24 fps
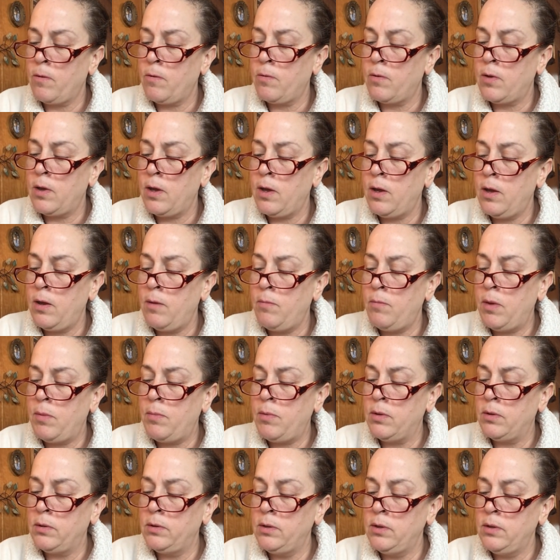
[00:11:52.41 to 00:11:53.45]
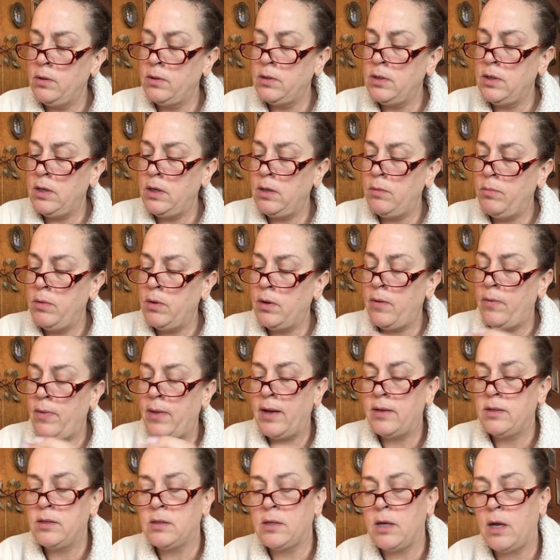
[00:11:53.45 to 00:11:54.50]
Okay, maybe a little teeny bit on
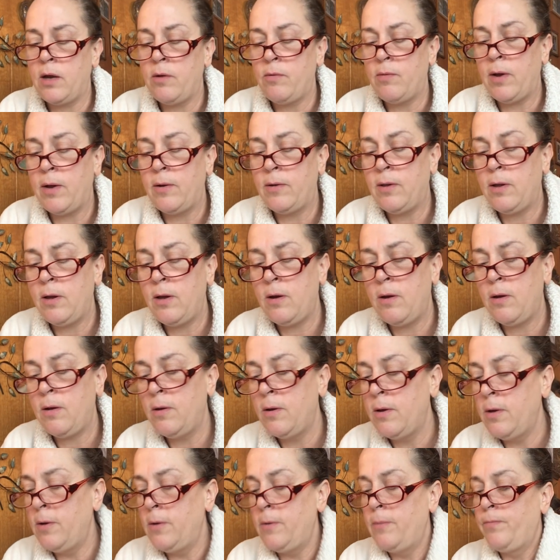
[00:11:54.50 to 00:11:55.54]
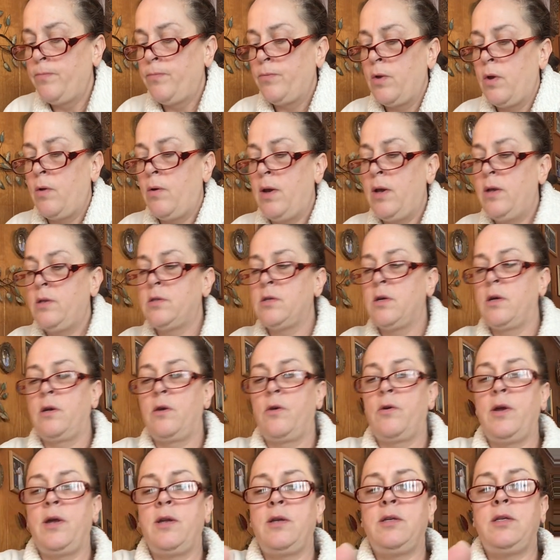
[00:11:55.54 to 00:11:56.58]
that side right there. All right, so I'm going
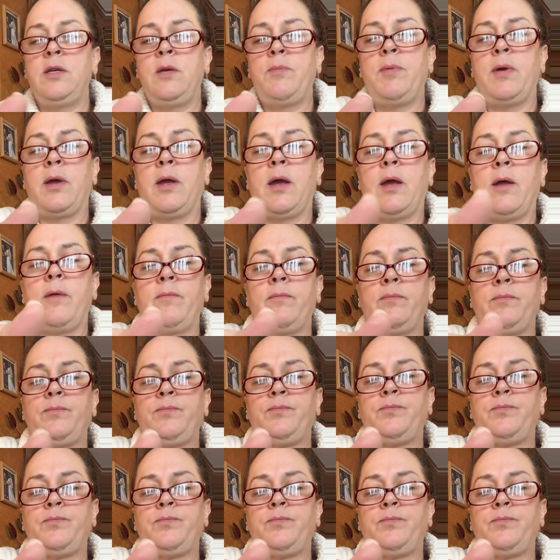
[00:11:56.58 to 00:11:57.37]
to go ahead and dip again.